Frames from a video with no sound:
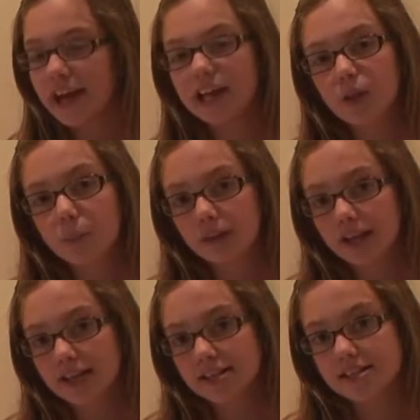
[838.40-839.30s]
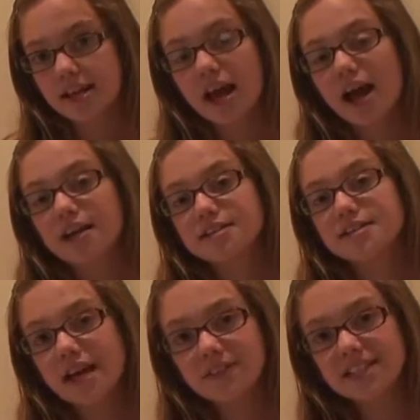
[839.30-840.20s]
in the place
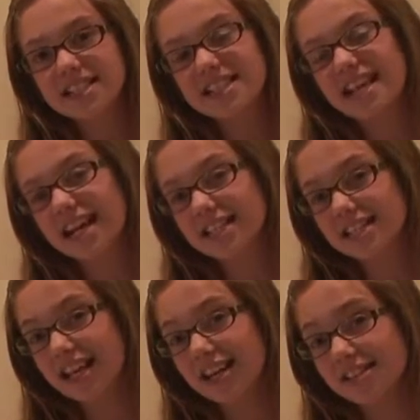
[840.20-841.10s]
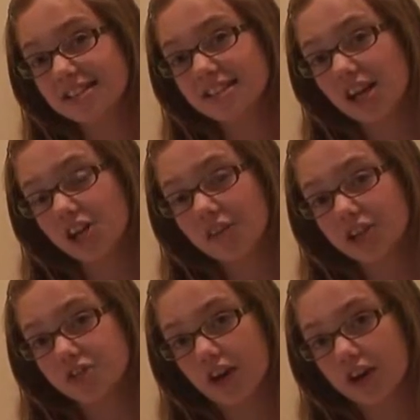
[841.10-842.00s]
7 to 10 days. Isn't that
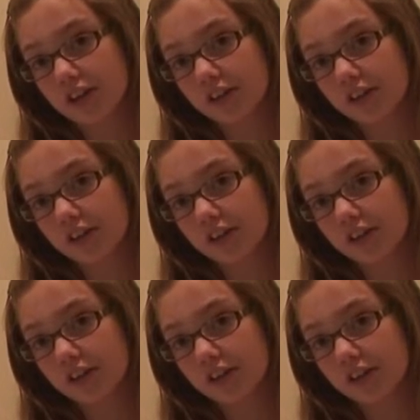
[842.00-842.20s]
correct, Ryan?